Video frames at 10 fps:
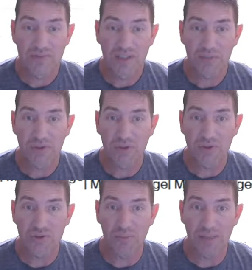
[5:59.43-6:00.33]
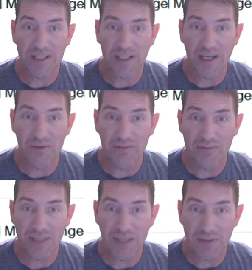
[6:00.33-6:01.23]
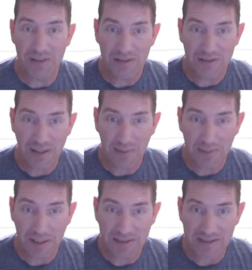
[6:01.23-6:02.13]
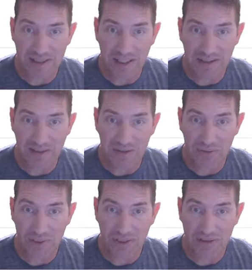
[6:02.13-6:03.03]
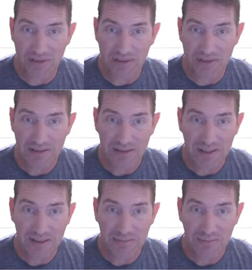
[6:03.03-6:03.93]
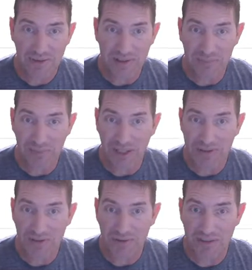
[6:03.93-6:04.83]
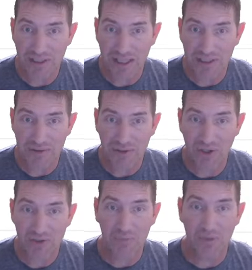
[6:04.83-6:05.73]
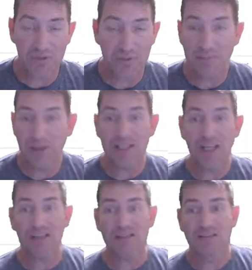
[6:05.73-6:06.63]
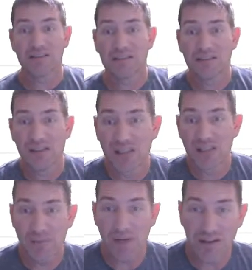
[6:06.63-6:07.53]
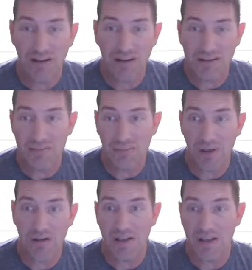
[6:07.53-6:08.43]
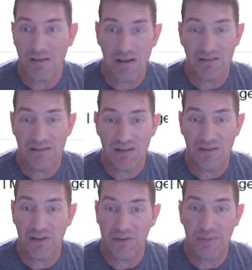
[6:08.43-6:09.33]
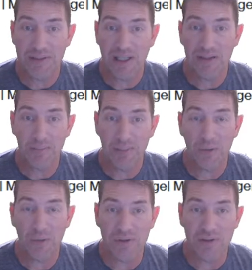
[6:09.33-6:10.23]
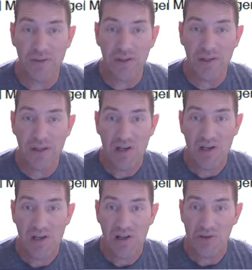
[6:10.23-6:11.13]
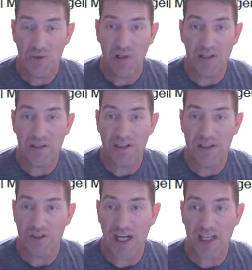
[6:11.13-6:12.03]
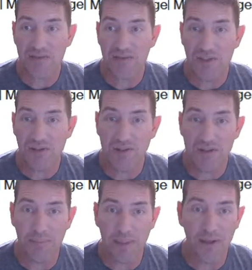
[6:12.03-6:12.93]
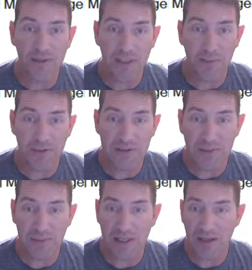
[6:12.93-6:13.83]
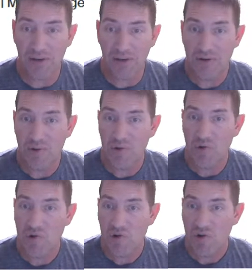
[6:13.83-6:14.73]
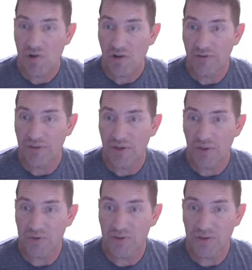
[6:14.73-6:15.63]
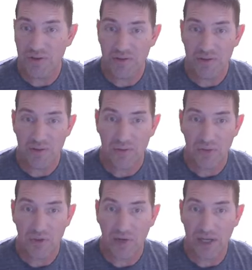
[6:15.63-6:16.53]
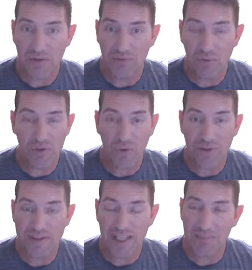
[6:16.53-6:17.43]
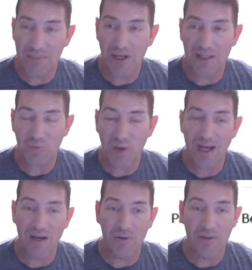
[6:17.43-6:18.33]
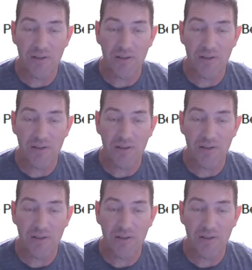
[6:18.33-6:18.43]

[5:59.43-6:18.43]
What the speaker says: I'm sure he'll still make out. Maybe. How many megas he's got in there? 3. Plus these blasters hangers cost so much. He might not have. He might have lost his butt on that. I don't know. It depends how the big ones. New England and Jacksonville and the Bears, how much he made out. Fields, retroactive orange, only $10. Wow.